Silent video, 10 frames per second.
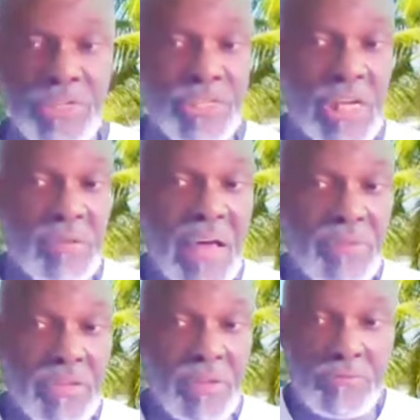Now,
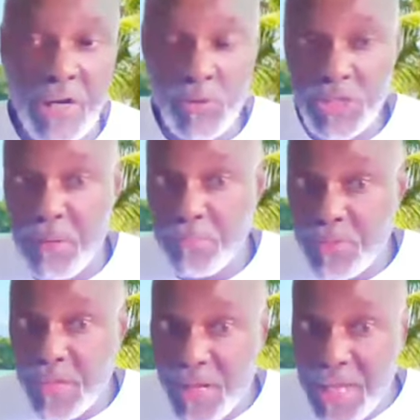instead of having the
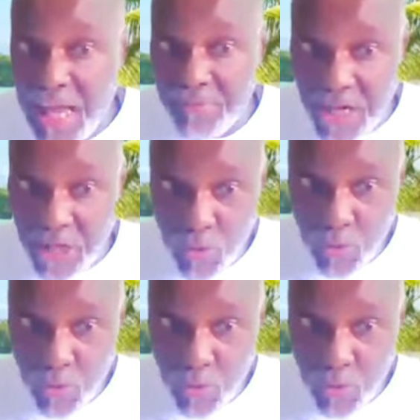fragrance, remember that they have